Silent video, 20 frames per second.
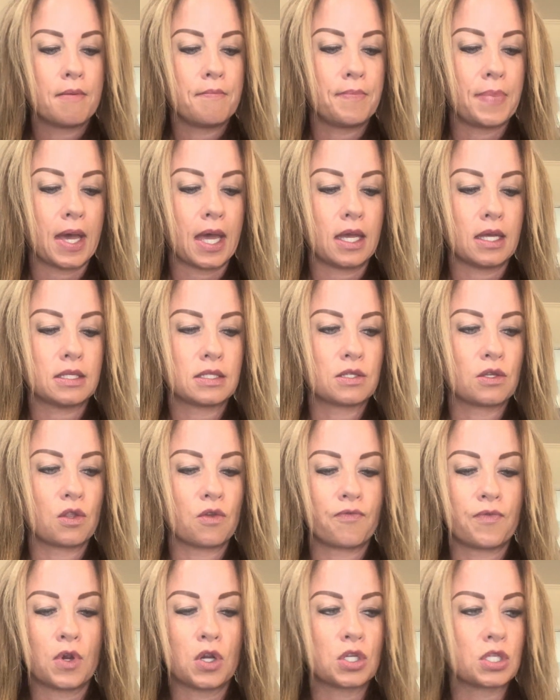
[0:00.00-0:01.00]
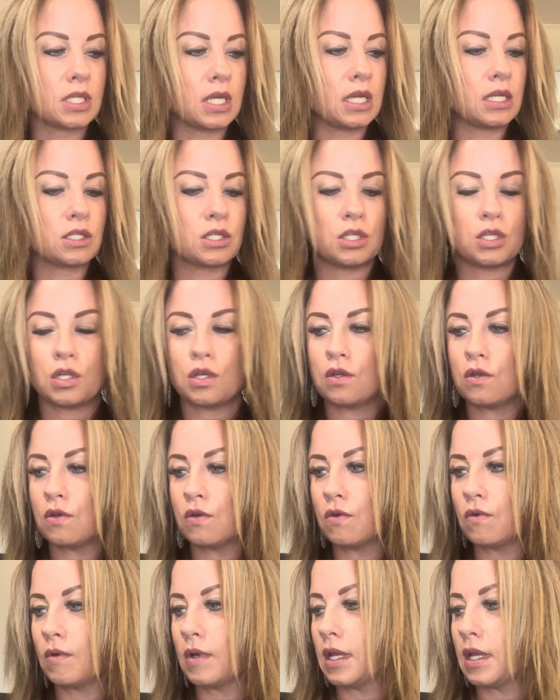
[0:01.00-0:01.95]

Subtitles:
But so the first thing to do